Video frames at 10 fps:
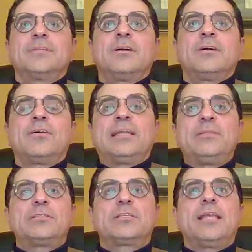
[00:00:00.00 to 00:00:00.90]
All right, let me
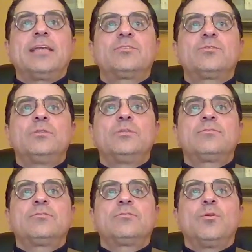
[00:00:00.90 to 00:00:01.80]
just glance through these
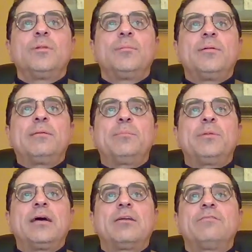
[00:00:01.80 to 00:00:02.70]
for a moment. Maybe I'll
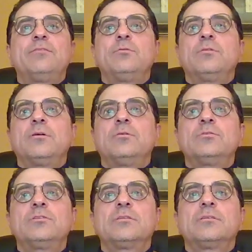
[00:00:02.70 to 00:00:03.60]
pick out a few of
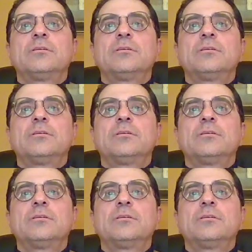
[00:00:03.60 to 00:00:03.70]
those.